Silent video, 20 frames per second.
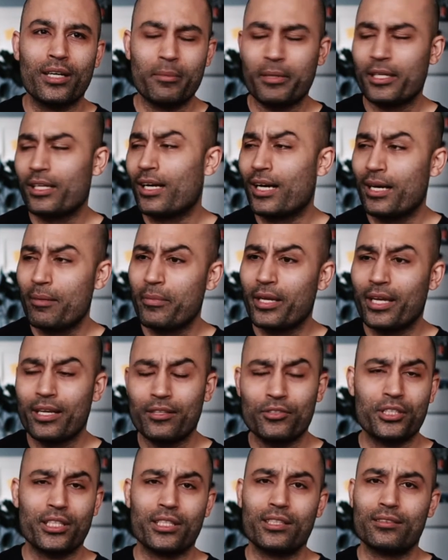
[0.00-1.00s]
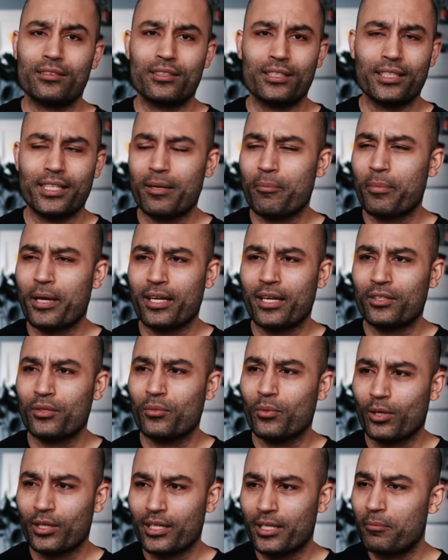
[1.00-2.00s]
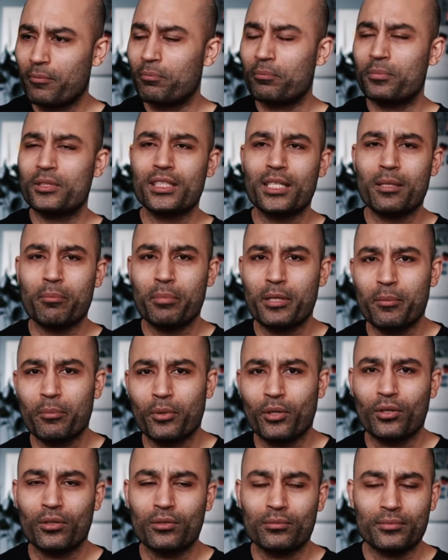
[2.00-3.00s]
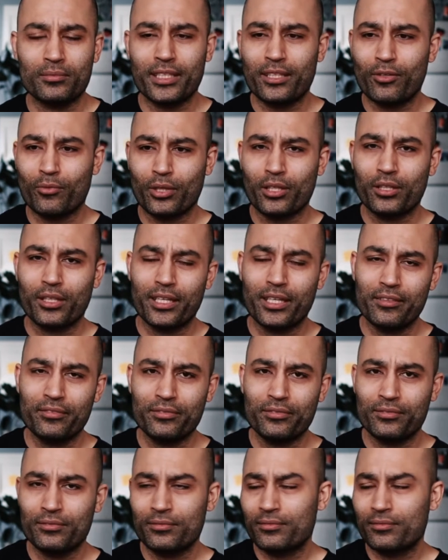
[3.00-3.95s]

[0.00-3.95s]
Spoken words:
I mean, I'm itching to get back to work and see people in real life.